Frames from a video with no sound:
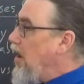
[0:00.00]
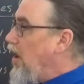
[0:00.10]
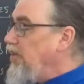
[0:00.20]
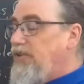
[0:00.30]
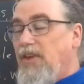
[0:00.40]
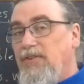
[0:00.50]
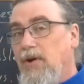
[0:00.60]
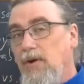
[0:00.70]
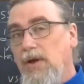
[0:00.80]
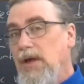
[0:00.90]
All these things
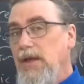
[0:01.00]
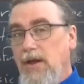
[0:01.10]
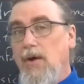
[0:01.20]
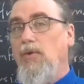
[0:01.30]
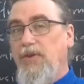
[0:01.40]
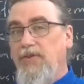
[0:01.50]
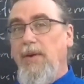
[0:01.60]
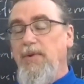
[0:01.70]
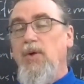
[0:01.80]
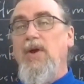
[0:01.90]
are, to
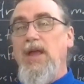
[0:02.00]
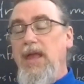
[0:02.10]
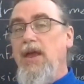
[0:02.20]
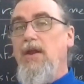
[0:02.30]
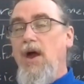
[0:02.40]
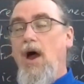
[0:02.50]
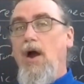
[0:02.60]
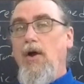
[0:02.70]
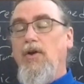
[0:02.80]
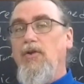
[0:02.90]
some degree in
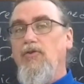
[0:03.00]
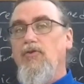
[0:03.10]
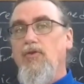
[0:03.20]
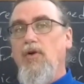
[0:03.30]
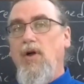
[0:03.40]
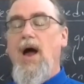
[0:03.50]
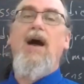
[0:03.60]
our control.